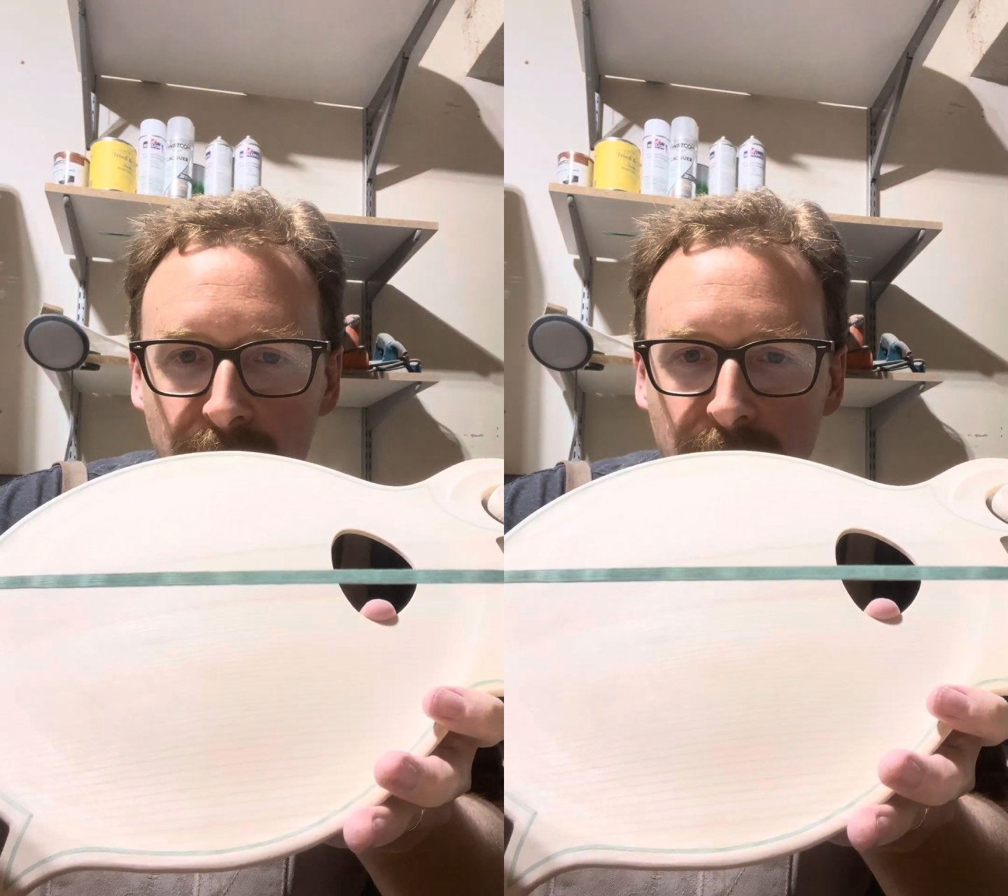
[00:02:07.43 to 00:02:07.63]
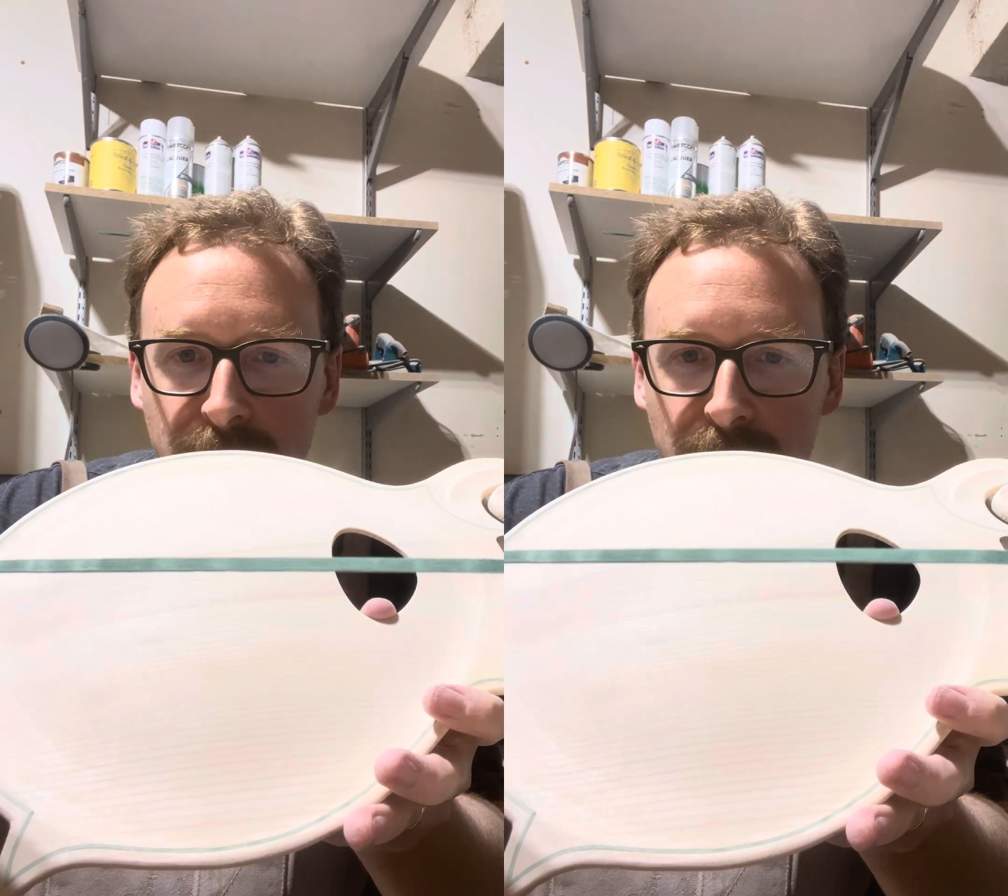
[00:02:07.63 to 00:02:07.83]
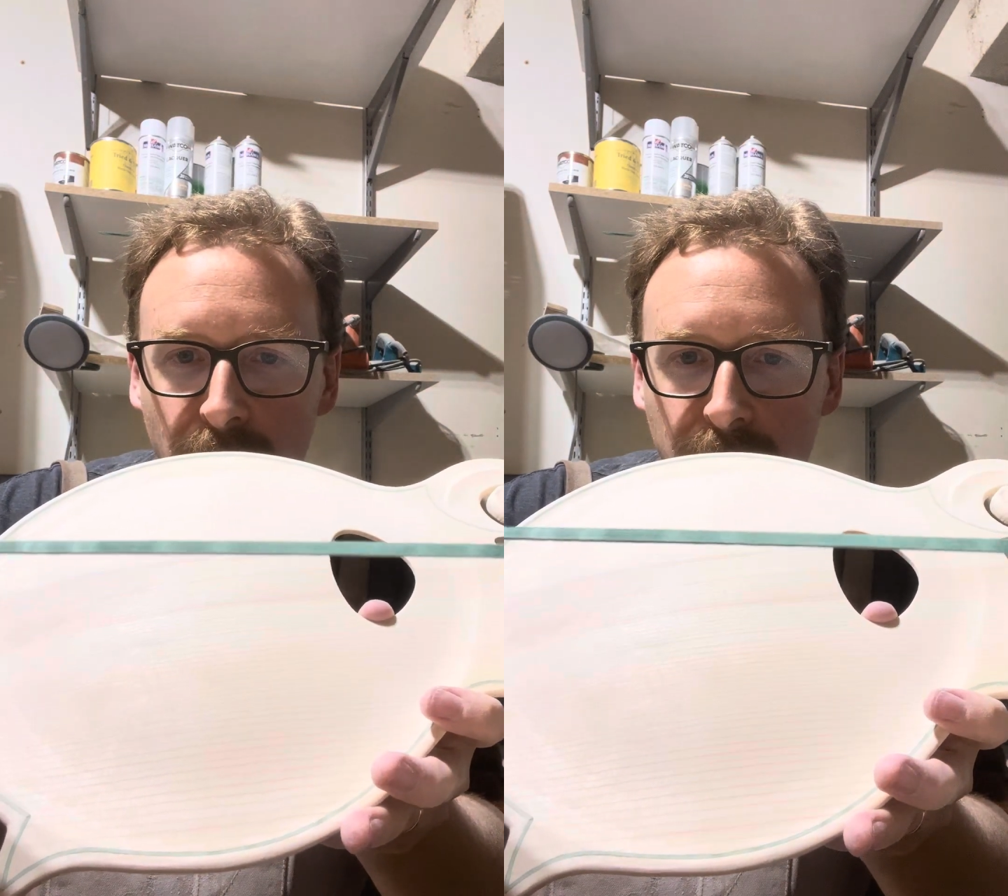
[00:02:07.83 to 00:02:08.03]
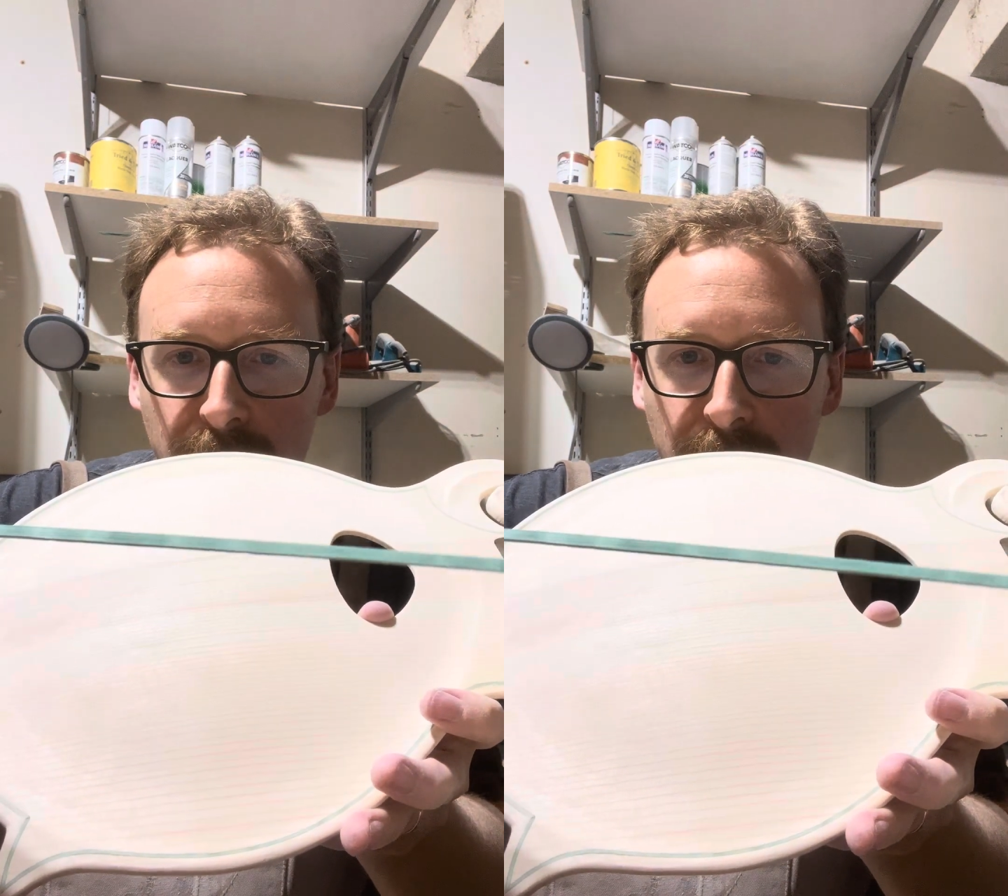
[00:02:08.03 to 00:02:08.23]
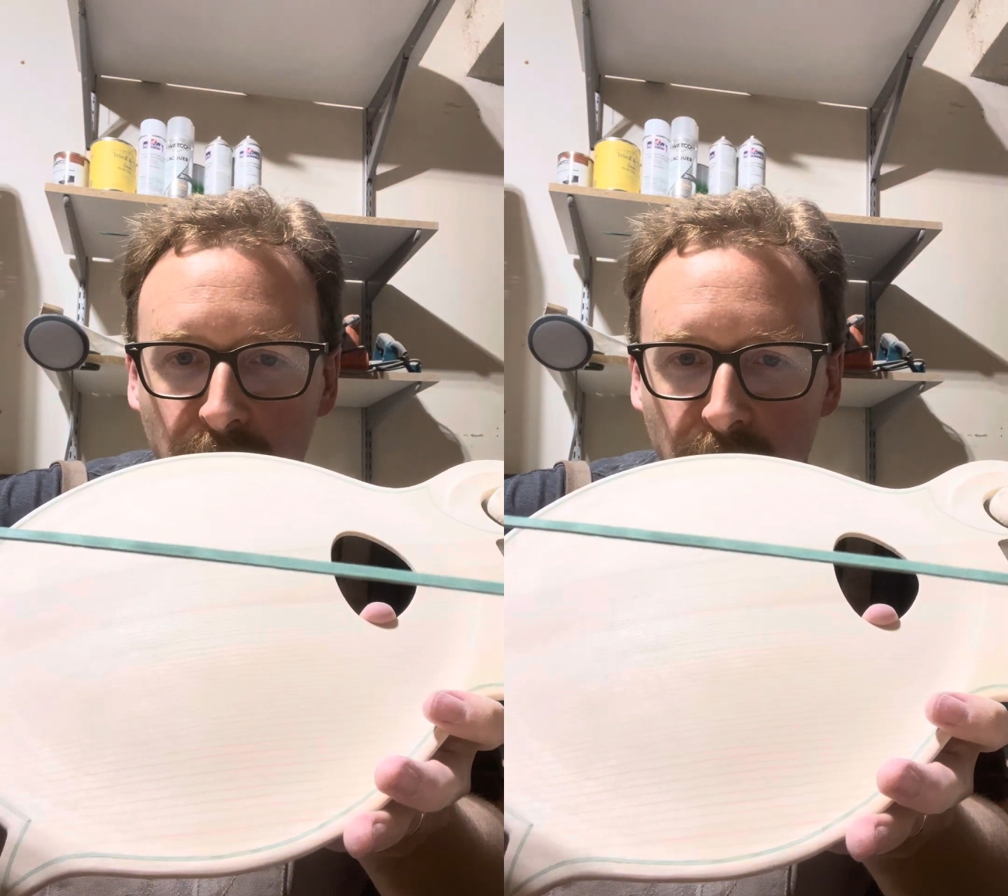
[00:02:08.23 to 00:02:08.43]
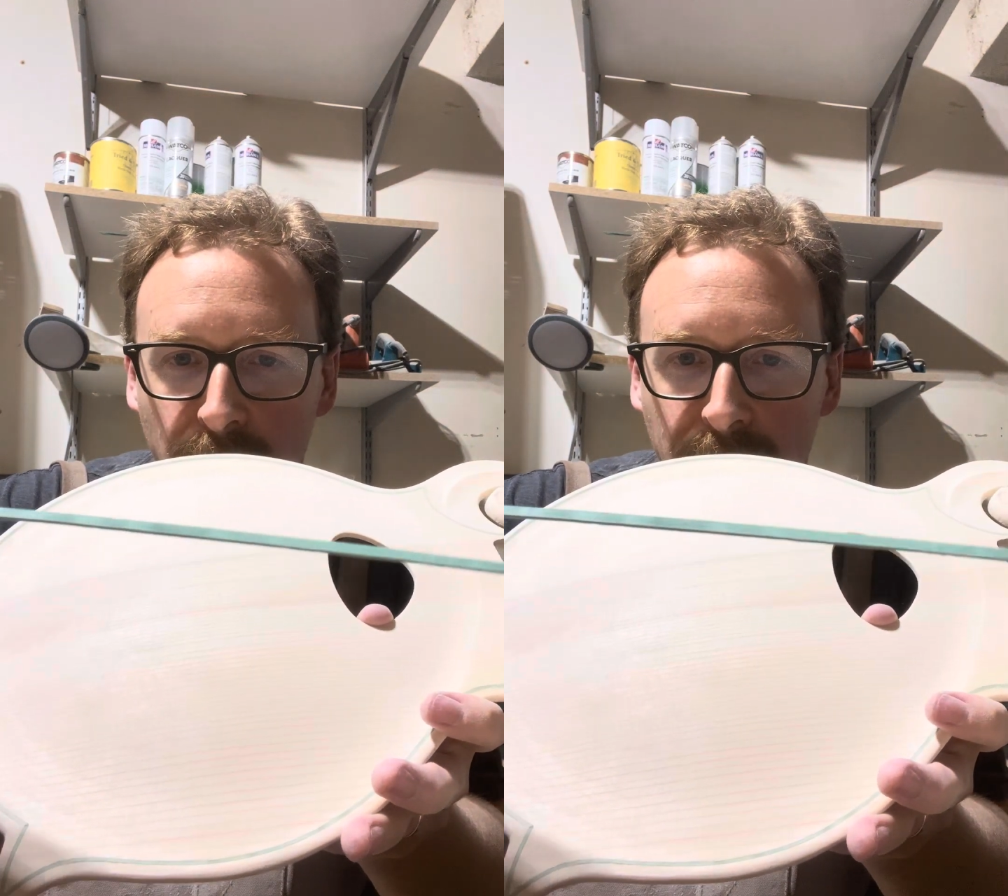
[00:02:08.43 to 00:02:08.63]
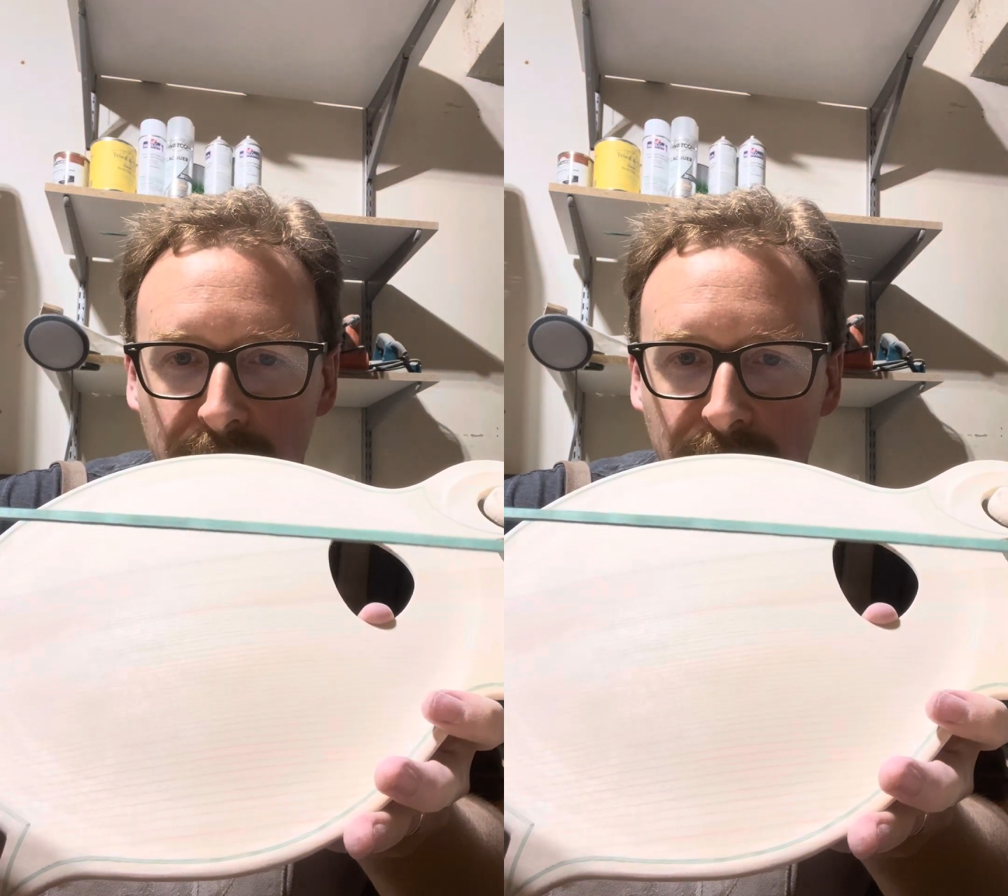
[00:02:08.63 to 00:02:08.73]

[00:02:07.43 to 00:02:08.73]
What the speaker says: soaked it in green